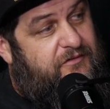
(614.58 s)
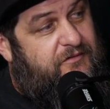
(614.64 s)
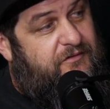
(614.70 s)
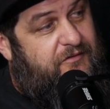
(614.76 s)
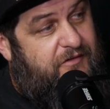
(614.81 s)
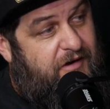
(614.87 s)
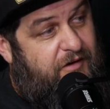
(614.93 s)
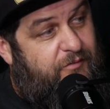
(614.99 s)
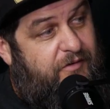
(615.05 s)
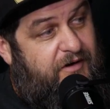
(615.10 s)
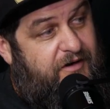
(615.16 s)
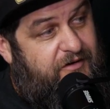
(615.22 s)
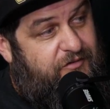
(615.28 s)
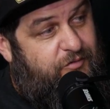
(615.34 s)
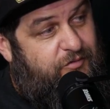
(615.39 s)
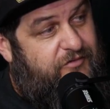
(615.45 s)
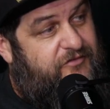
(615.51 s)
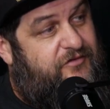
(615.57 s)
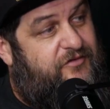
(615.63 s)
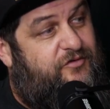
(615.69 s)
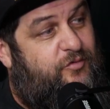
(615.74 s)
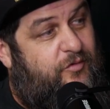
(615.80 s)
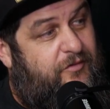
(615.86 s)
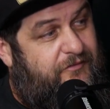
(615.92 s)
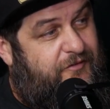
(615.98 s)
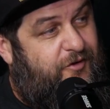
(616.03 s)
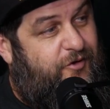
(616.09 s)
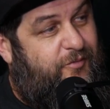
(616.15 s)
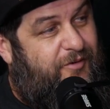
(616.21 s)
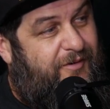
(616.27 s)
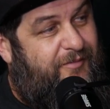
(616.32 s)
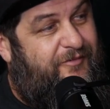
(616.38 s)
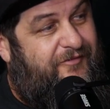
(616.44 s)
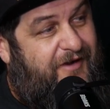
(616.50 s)
They're right. not running towards the dwarf globe
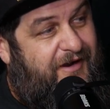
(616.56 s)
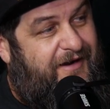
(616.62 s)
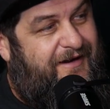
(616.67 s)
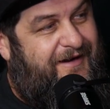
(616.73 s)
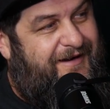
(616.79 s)
arborvitae